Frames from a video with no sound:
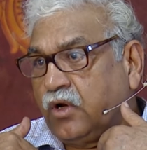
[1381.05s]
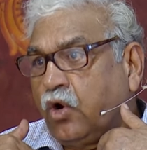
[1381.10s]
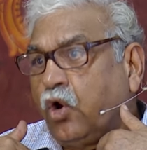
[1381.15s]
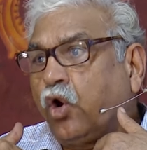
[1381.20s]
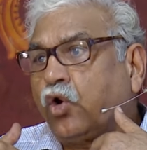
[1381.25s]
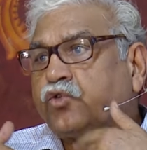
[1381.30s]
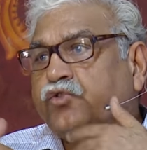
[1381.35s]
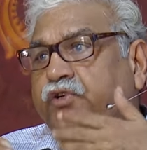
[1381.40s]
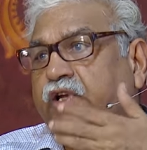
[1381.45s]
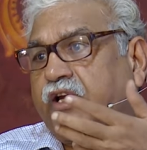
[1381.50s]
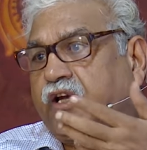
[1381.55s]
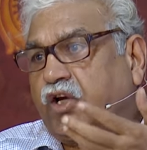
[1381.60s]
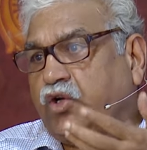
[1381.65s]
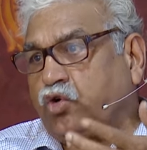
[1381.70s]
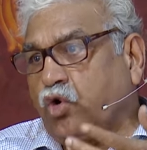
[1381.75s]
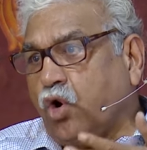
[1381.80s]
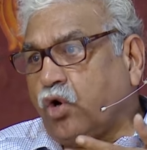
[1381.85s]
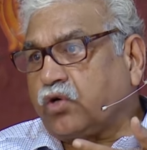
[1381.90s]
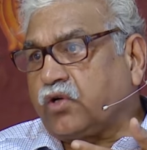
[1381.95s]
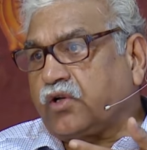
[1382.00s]
or seek a
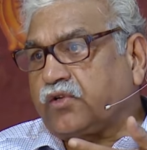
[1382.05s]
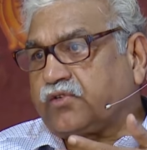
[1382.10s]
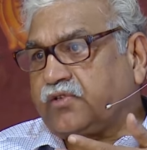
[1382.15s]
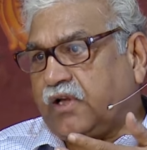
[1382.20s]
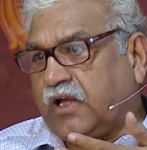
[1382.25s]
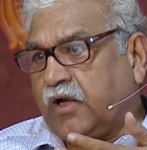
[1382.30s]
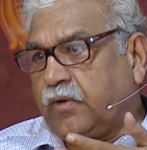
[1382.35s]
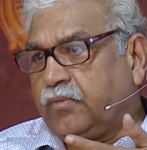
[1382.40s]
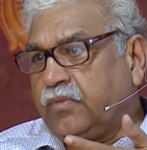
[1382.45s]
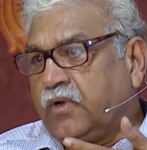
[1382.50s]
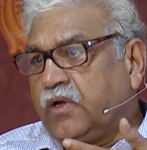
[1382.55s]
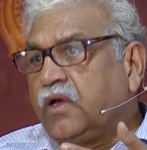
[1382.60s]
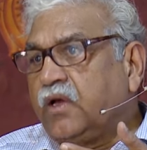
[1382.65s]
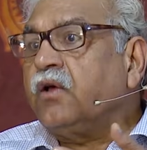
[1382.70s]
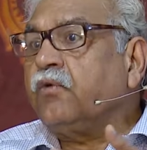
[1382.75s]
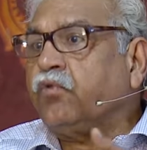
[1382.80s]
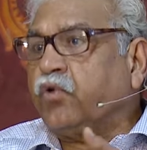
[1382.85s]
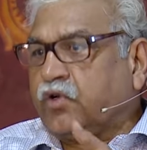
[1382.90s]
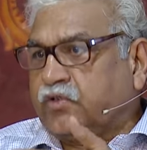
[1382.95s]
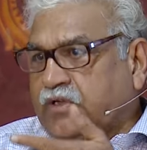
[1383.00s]
doctor's help,
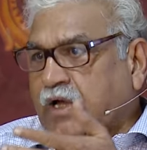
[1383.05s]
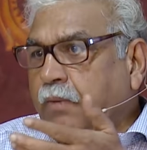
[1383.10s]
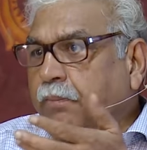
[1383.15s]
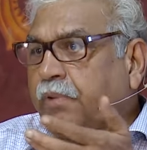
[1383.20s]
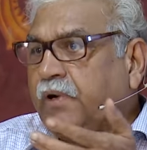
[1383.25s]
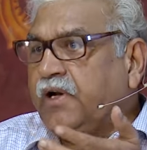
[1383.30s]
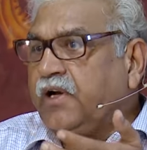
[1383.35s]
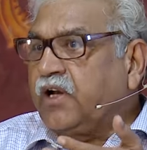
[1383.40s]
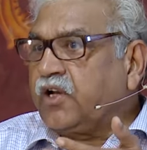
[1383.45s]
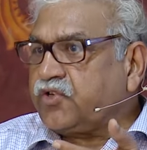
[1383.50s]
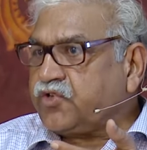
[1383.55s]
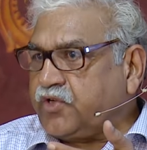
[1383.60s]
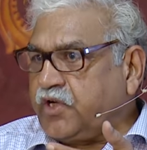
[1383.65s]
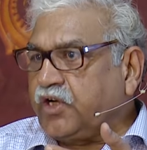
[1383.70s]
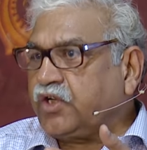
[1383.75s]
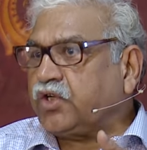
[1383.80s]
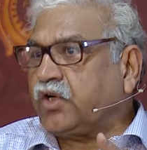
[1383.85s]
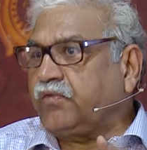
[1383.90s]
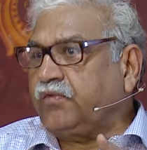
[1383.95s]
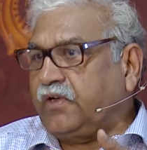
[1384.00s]
for example, in a
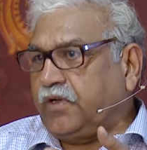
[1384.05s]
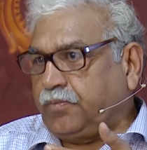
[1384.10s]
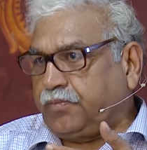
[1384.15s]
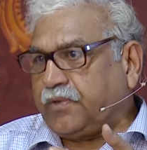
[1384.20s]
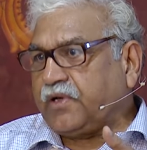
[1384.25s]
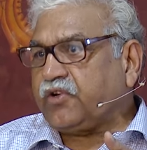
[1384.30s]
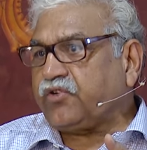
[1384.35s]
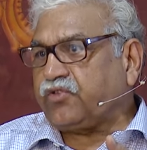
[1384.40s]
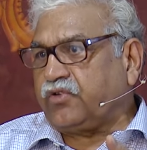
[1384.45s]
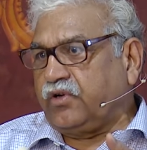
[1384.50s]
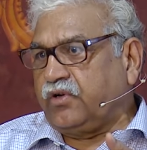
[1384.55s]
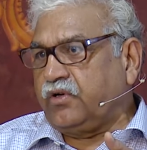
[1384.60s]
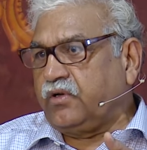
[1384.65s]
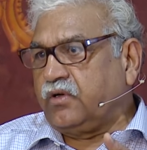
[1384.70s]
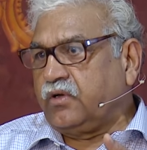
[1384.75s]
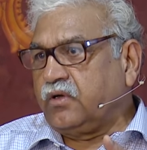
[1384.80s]
state of depression,